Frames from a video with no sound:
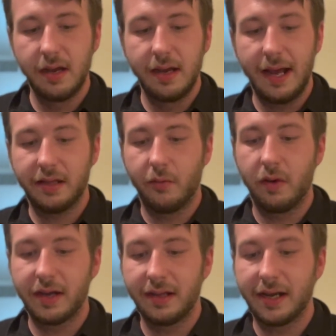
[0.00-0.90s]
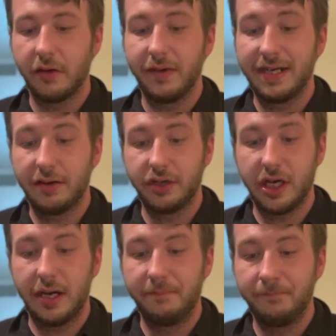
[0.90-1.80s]
and they're working like a retail
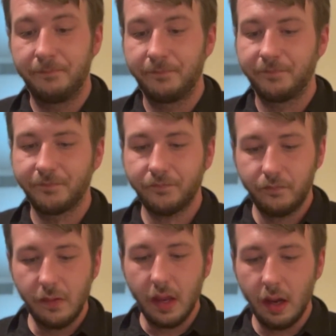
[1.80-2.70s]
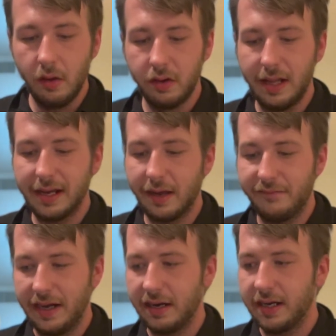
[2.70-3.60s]
job or like a
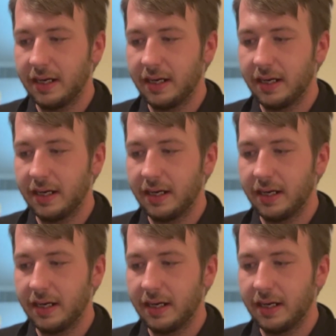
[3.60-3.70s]
very